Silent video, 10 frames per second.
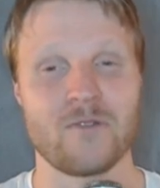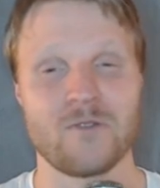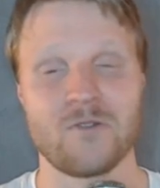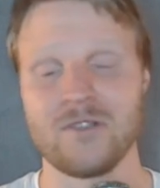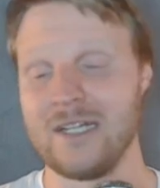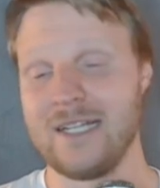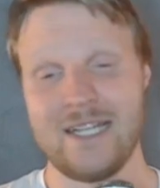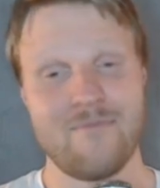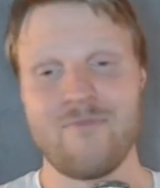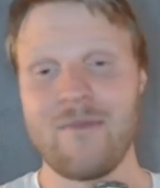So
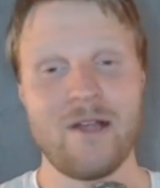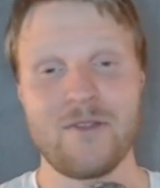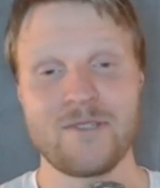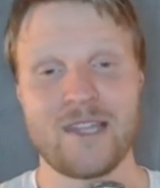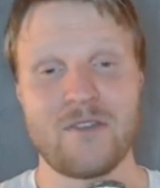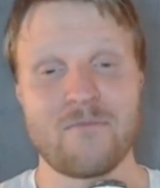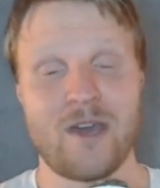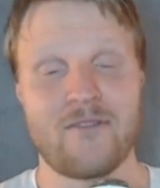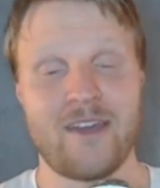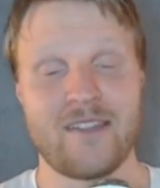maybe I'll use that to
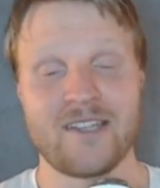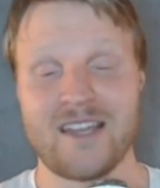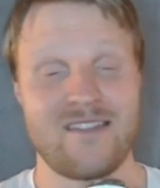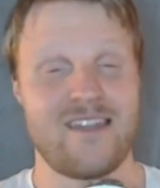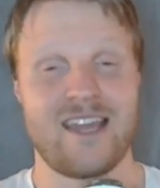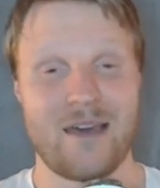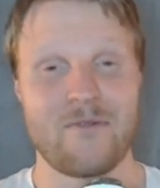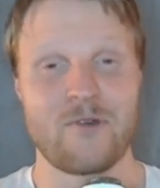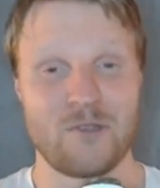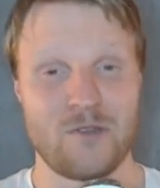my advantage. I think
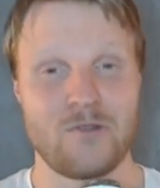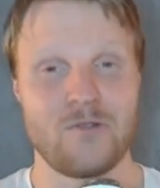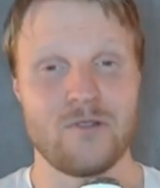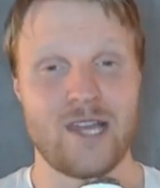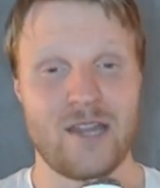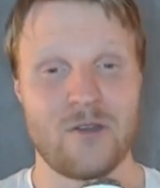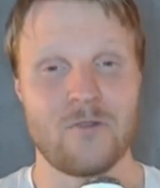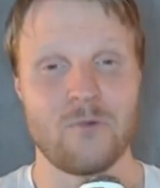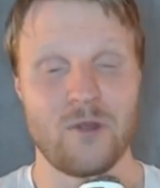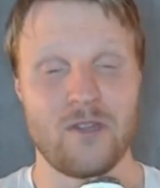I'm going to land
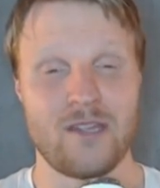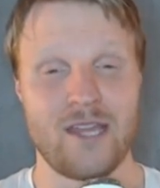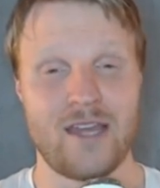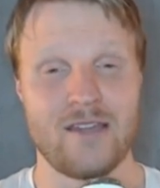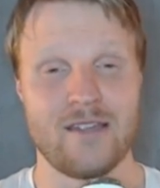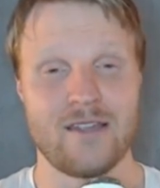on Wood in the end.